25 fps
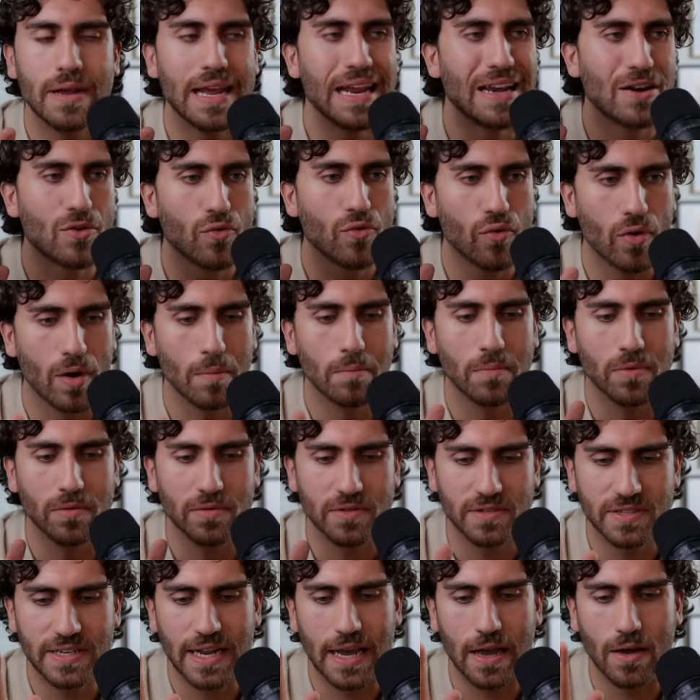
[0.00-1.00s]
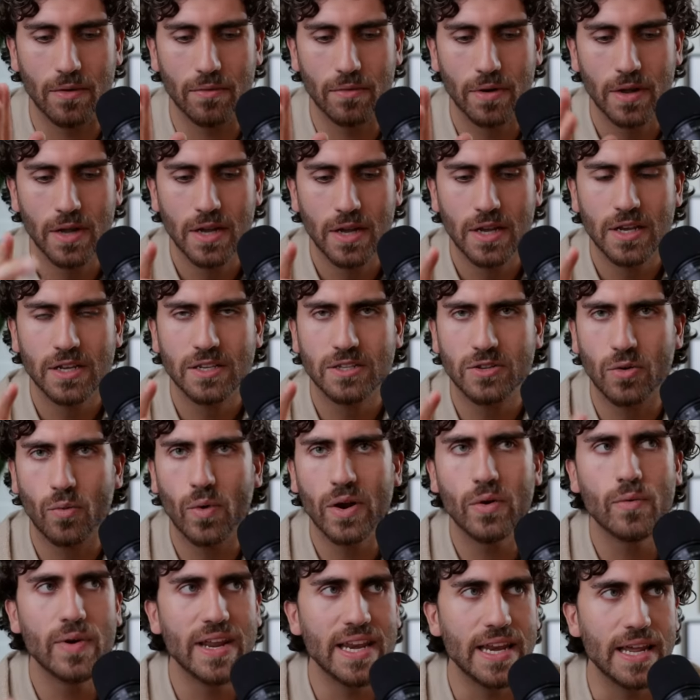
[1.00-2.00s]
It crumbles down. So
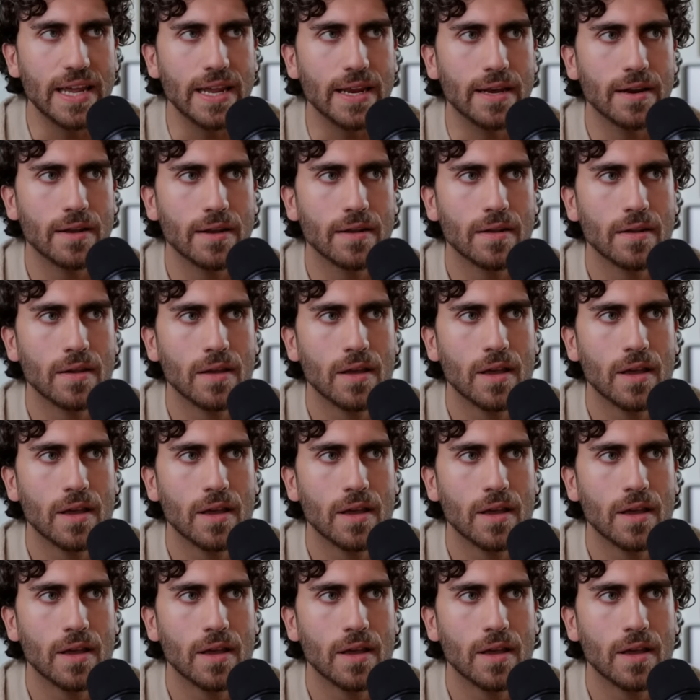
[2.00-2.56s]
what do we need?